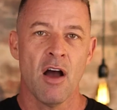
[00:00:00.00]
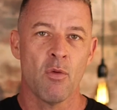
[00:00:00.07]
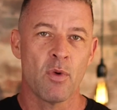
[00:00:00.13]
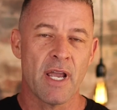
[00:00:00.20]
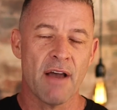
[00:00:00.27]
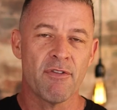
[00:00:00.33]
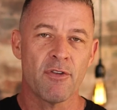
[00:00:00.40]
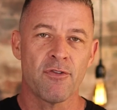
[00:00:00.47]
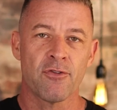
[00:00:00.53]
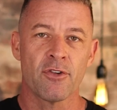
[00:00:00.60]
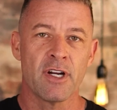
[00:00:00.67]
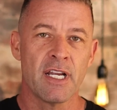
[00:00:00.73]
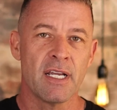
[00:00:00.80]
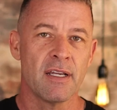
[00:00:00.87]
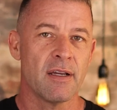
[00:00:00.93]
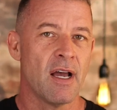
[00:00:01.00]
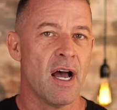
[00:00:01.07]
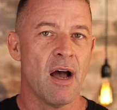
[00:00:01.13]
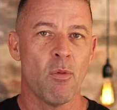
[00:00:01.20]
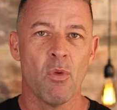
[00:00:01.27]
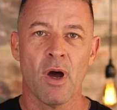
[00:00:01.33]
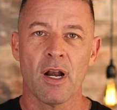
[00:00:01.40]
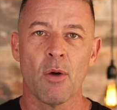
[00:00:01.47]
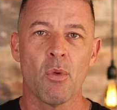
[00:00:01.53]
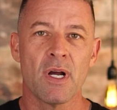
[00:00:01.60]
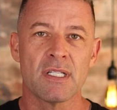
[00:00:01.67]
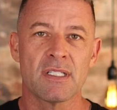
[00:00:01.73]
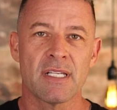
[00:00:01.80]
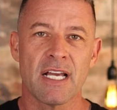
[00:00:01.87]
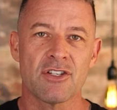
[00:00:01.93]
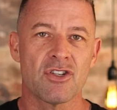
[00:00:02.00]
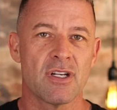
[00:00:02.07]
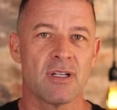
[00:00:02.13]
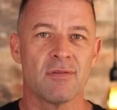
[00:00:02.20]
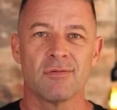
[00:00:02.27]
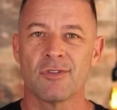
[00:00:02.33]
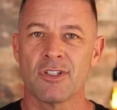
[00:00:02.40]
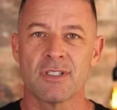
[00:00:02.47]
we have a free one-on-one session.